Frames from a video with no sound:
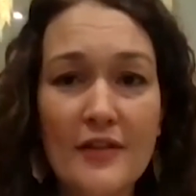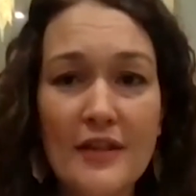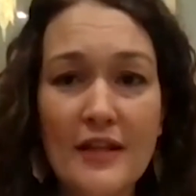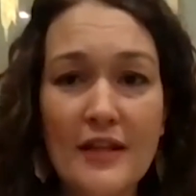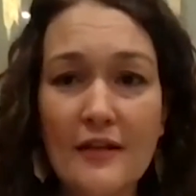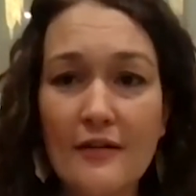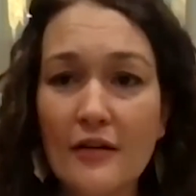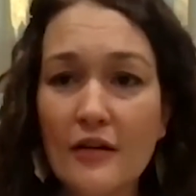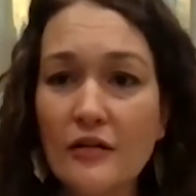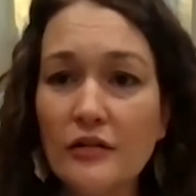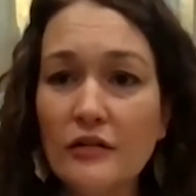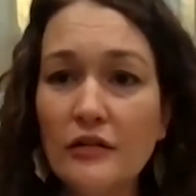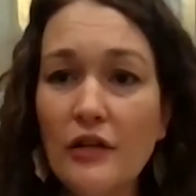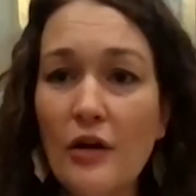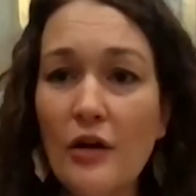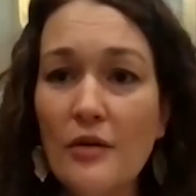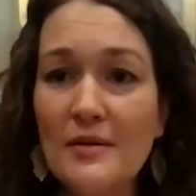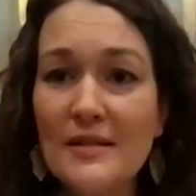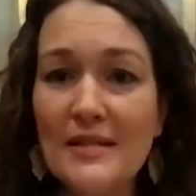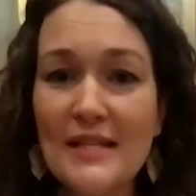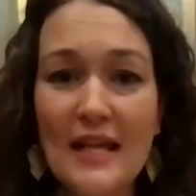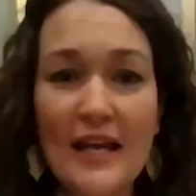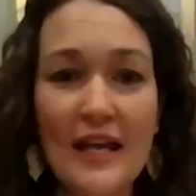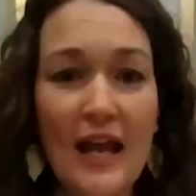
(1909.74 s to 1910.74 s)
the
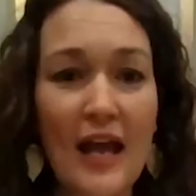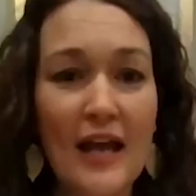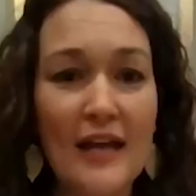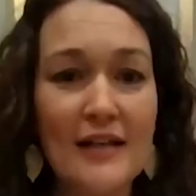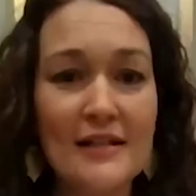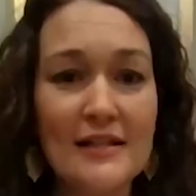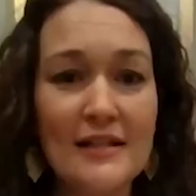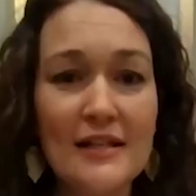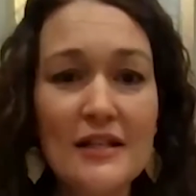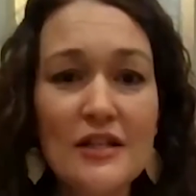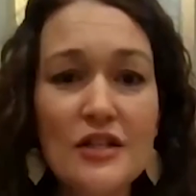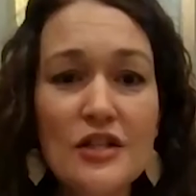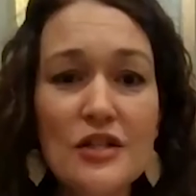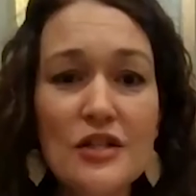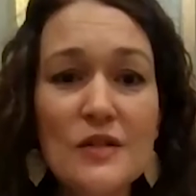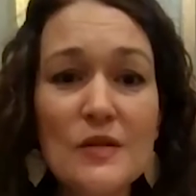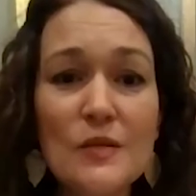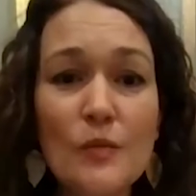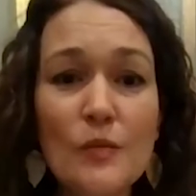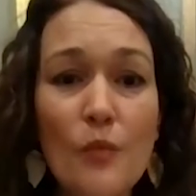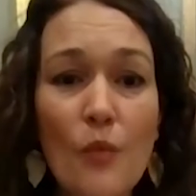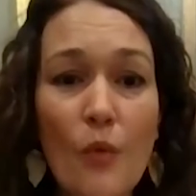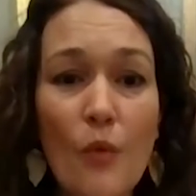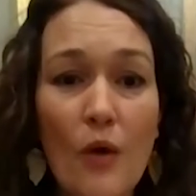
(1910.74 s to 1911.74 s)
closing, I did
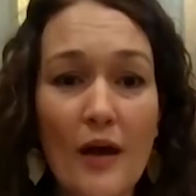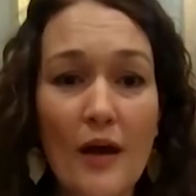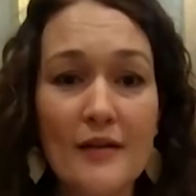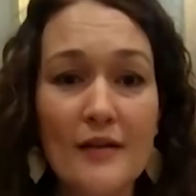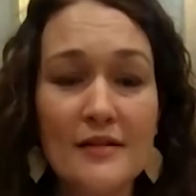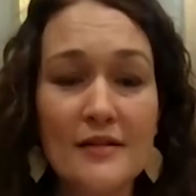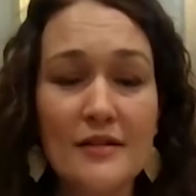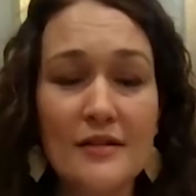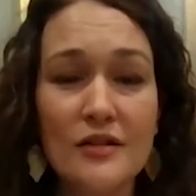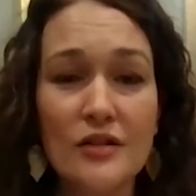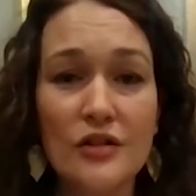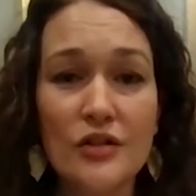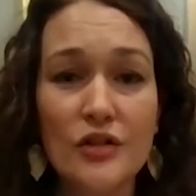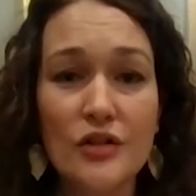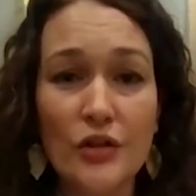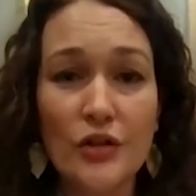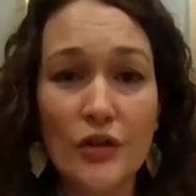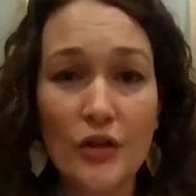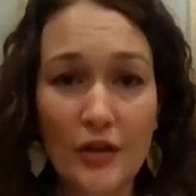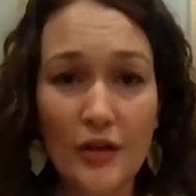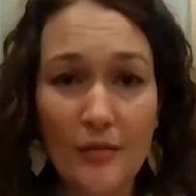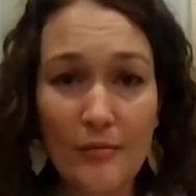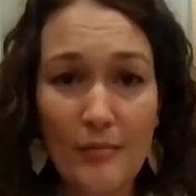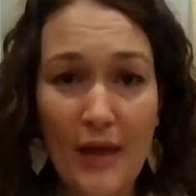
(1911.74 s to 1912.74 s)
just want to
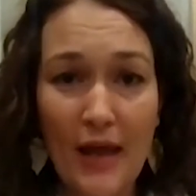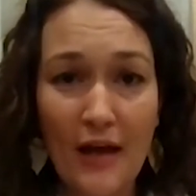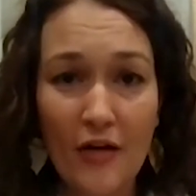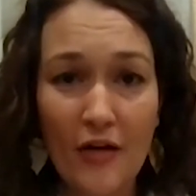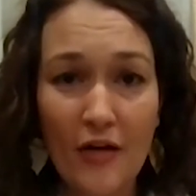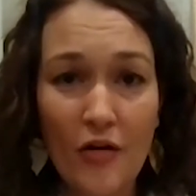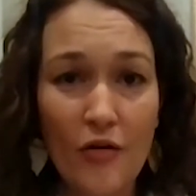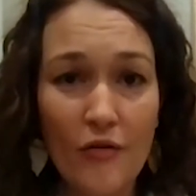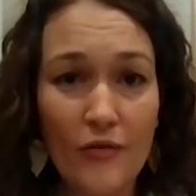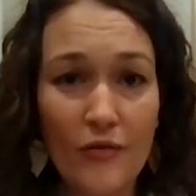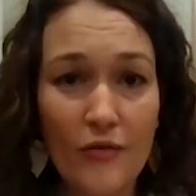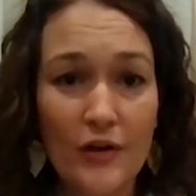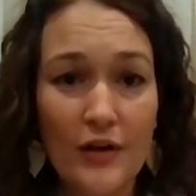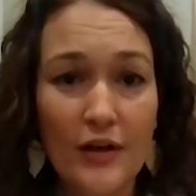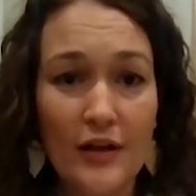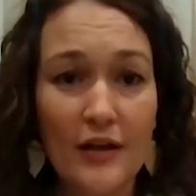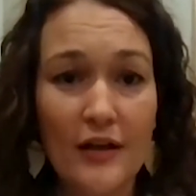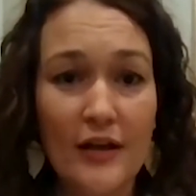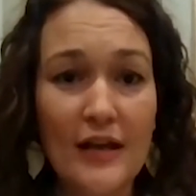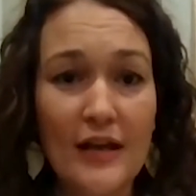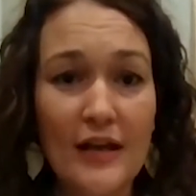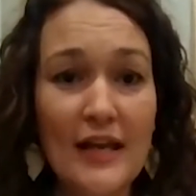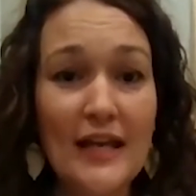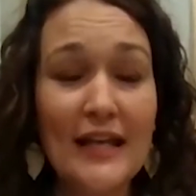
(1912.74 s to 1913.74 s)
turn it back over to
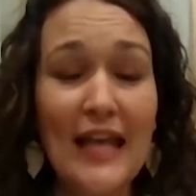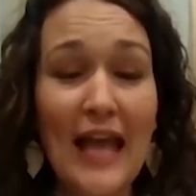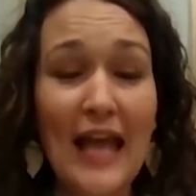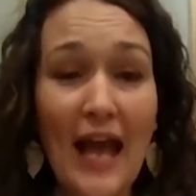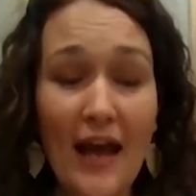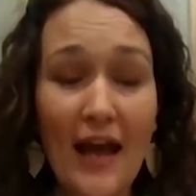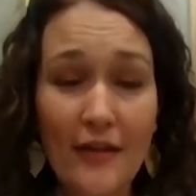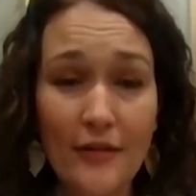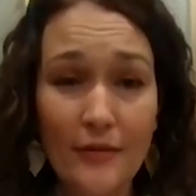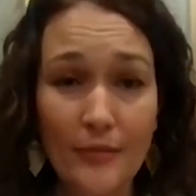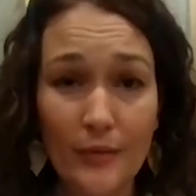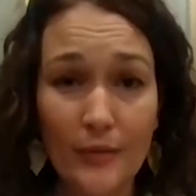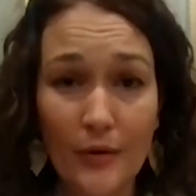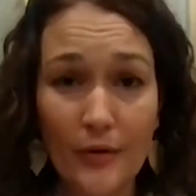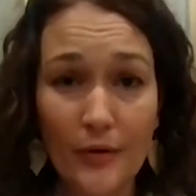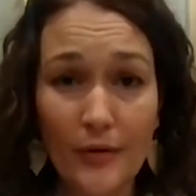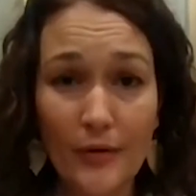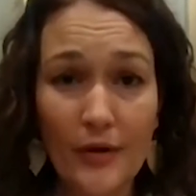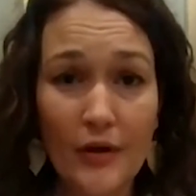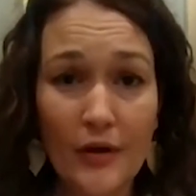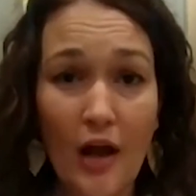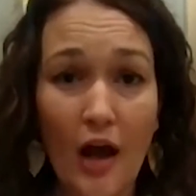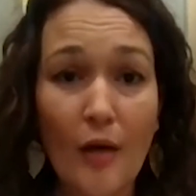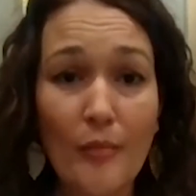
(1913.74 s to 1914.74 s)
Catherine.
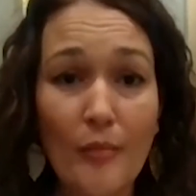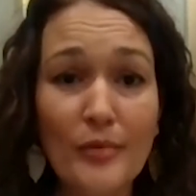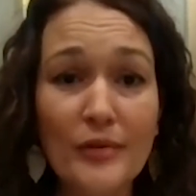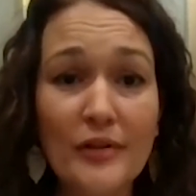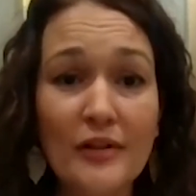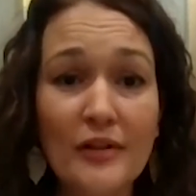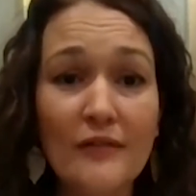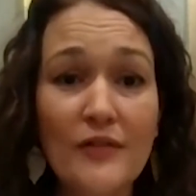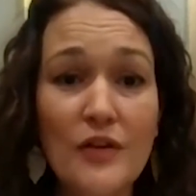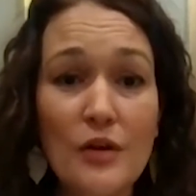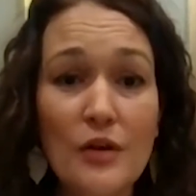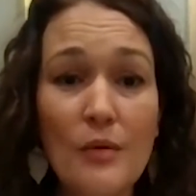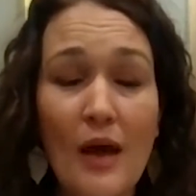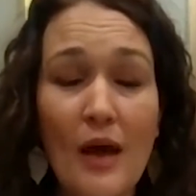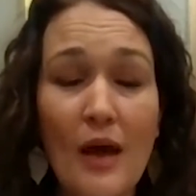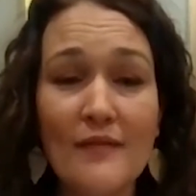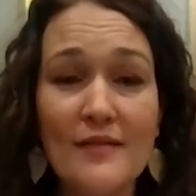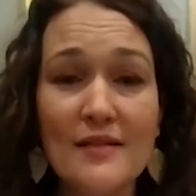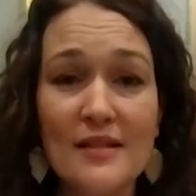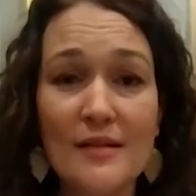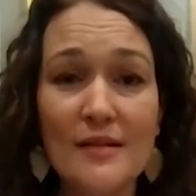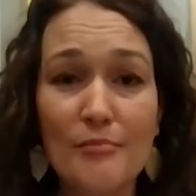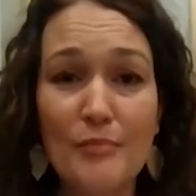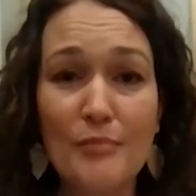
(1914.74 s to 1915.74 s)
A couple of you have
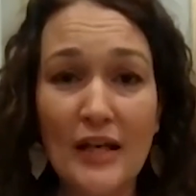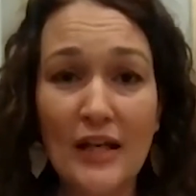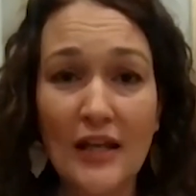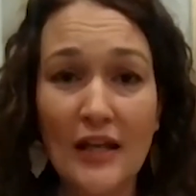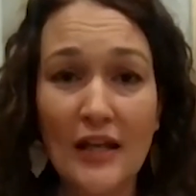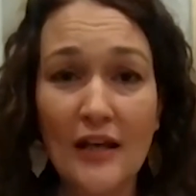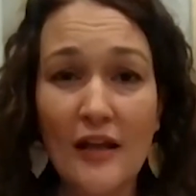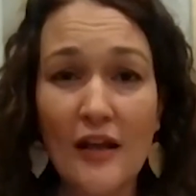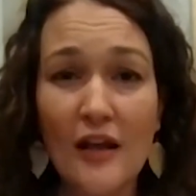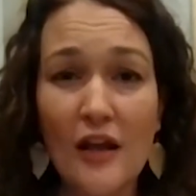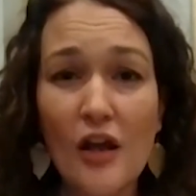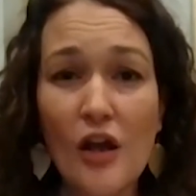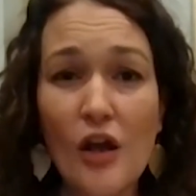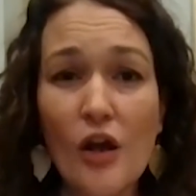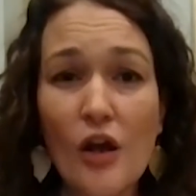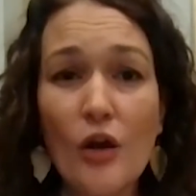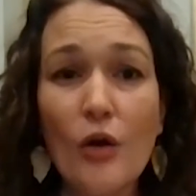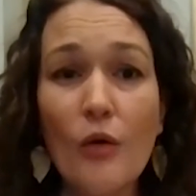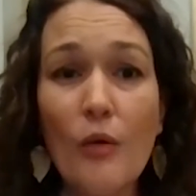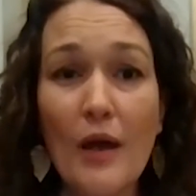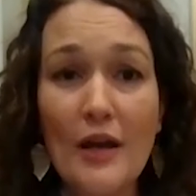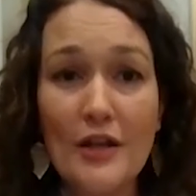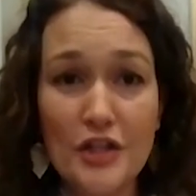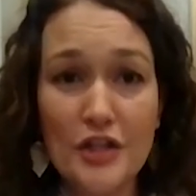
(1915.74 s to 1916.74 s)
submitted
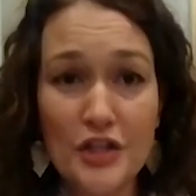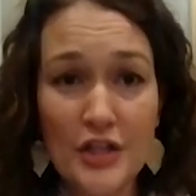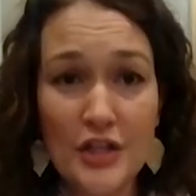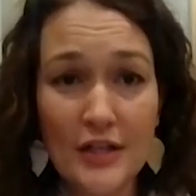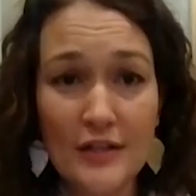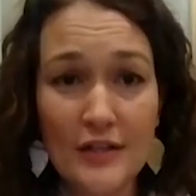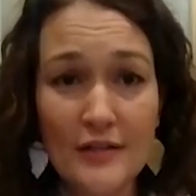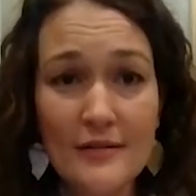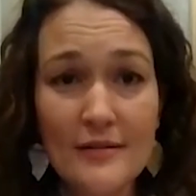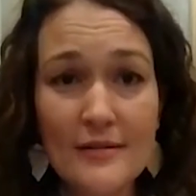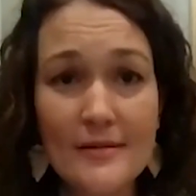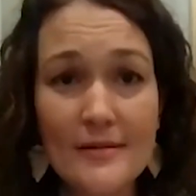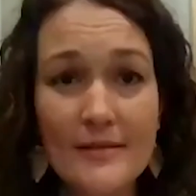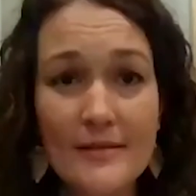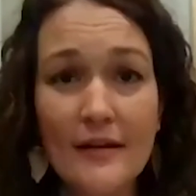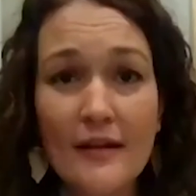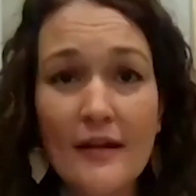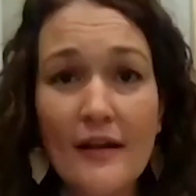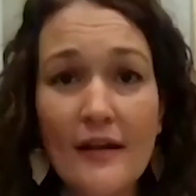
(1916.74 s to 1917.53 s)
questions